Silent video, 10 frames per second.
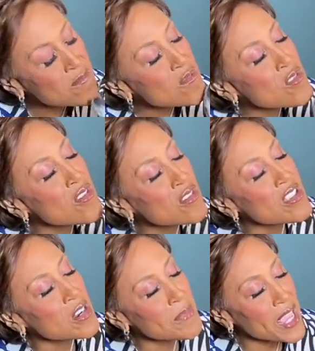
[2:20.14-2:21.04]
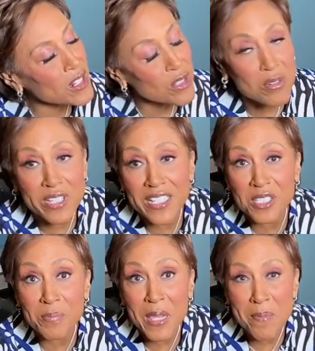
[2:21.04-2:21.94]
Oh, little man Lucas,
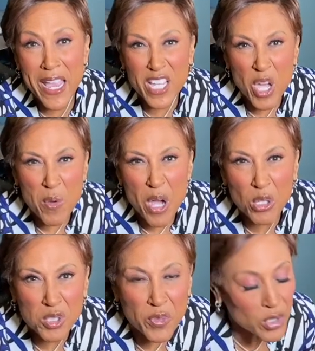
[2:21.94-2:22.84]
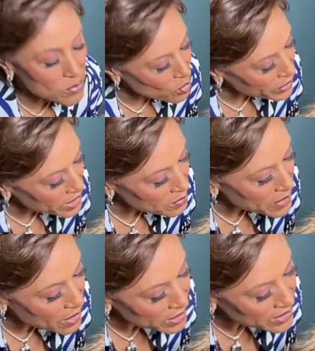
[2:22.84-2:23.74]
meet my co-host for Good Morning
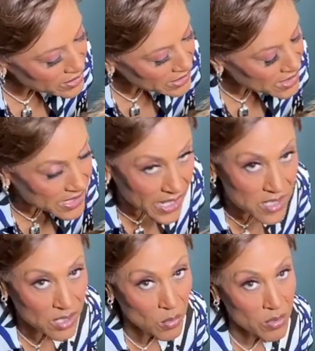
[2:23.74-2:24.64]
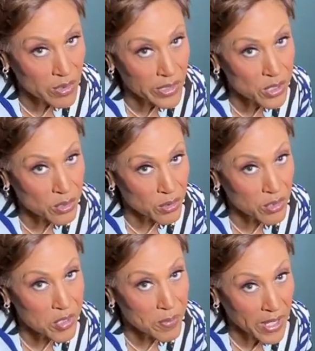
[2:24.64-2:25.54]
America these days. Don't worry,
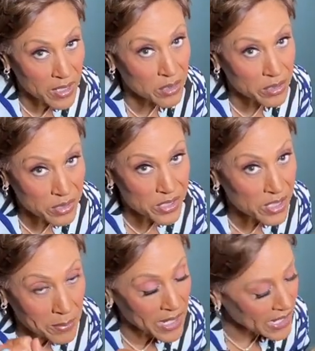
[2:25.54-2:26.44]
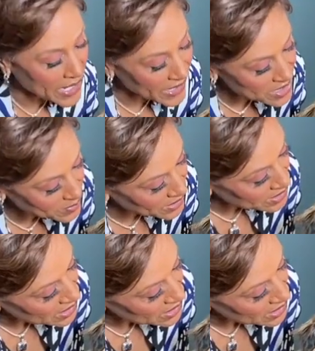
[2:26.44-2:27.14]
George, Michael, you're still my guys, but